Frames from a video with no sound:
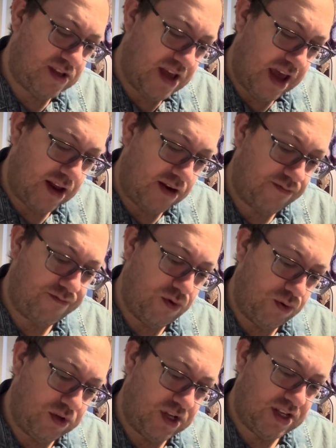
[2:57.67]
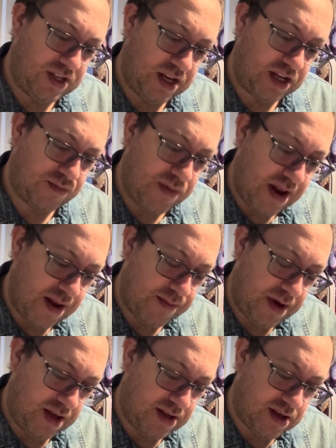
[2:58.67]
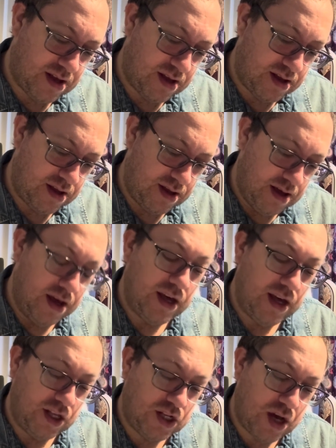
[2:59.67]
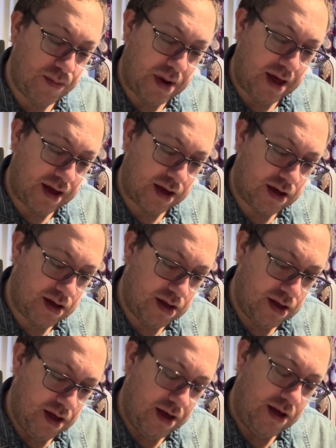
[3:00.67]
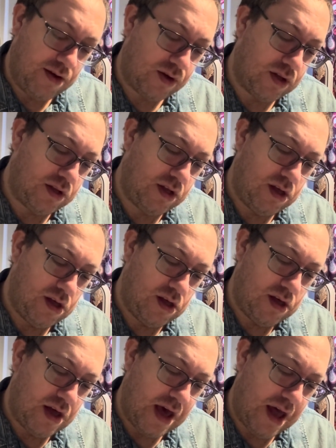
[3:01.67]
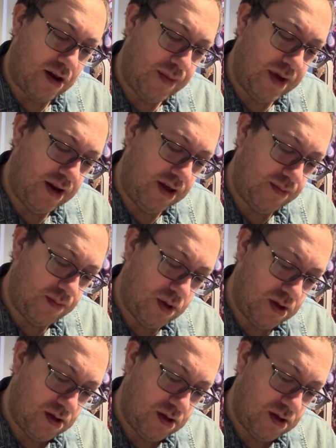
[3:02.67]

10 46mm in jet black. Got the aluminium